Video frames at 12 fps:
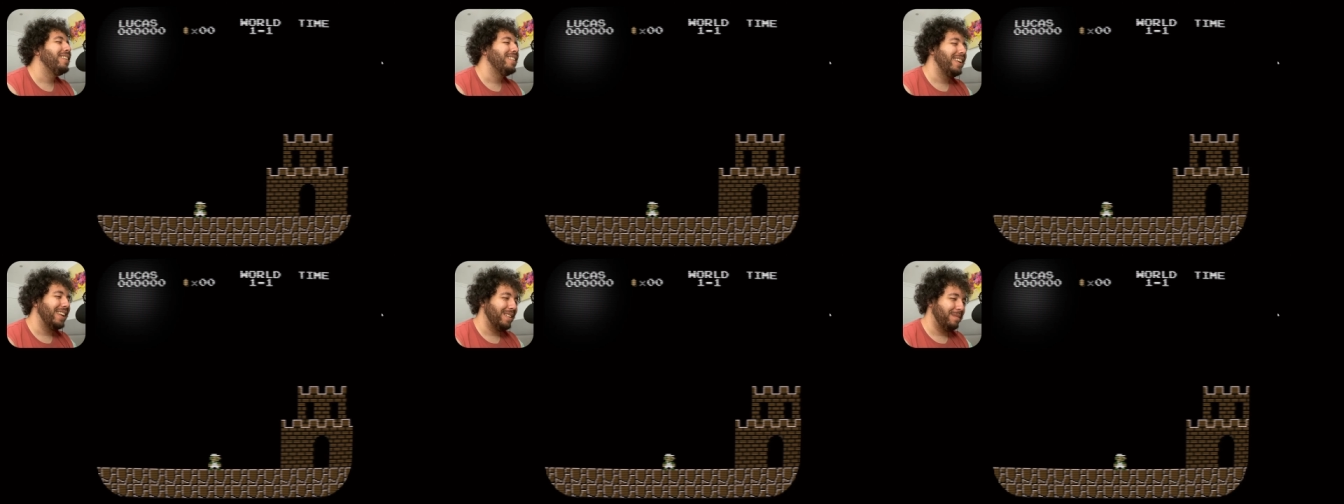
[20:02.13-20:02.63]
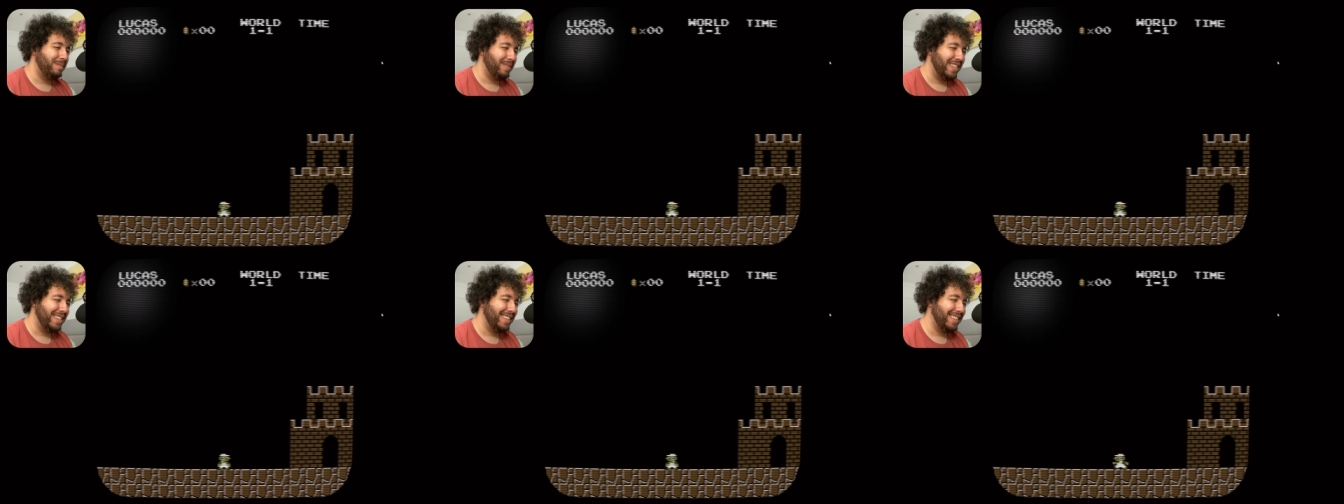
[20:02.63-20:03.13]
attempt
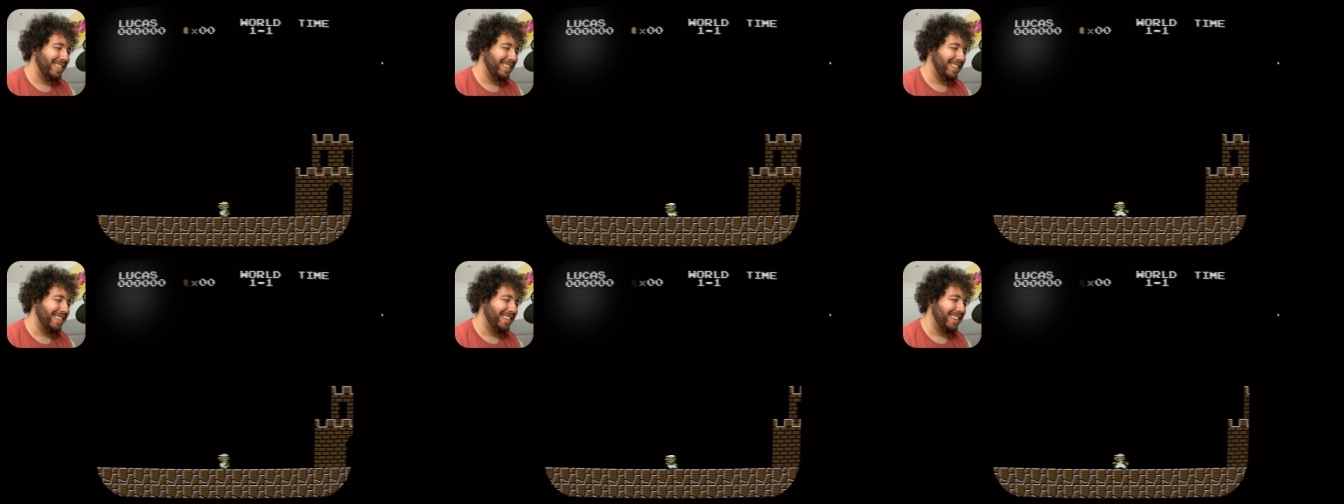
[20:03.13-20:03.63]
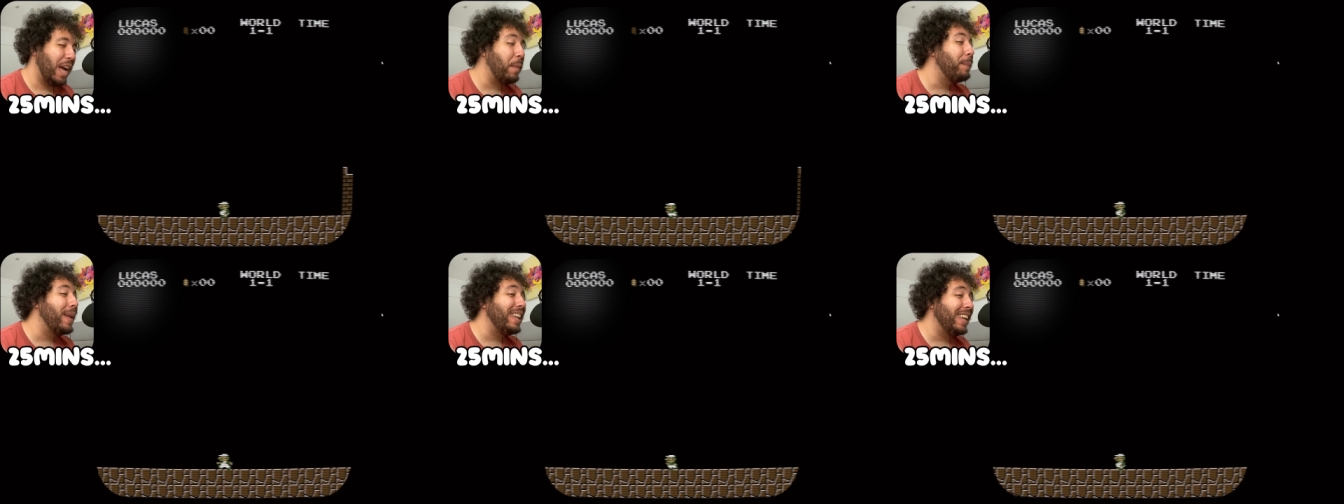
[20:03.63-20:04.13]

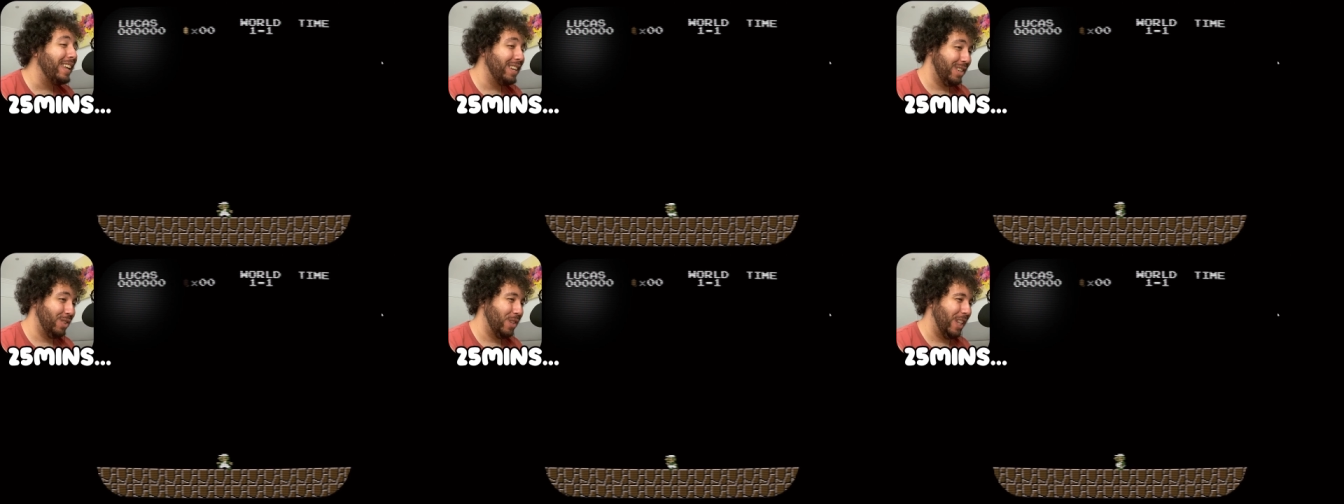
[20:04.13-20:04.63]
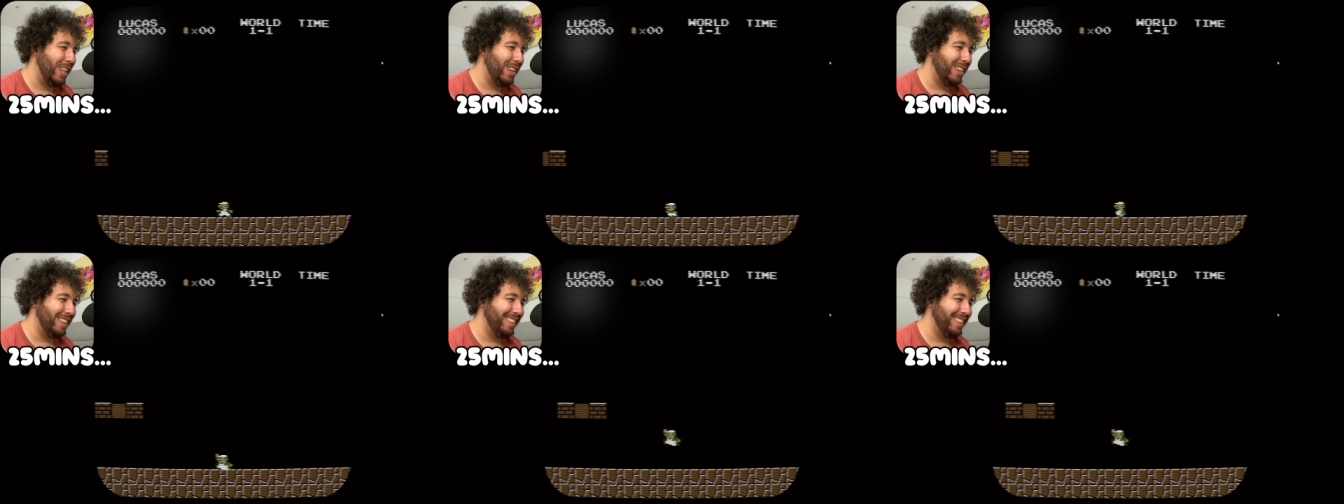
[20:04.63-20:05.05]
been here too long.